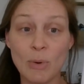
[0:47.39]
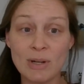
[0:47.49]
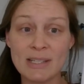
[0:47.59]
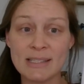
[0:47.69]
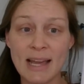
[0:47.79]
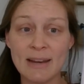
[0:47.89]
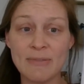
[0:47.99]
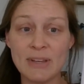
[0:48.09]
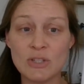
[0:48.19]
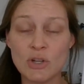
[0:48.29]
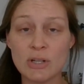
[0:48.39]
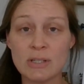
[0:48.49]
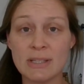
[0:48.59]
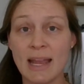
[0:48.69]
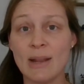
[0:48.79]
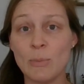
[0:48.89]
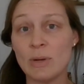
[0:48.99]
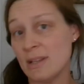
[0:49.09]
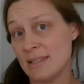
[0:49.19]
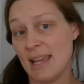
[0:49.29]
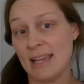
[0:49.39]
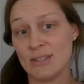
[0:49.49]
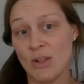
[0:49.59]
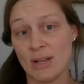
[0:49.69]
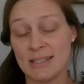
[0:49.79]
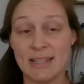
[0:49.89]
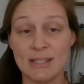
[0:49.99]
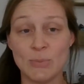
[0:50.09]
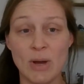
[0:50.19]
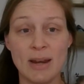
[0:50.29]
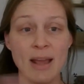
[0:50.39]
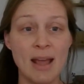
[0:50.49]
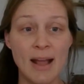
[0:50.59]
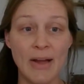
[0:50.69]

more design features and it wouldn't take as long as this one.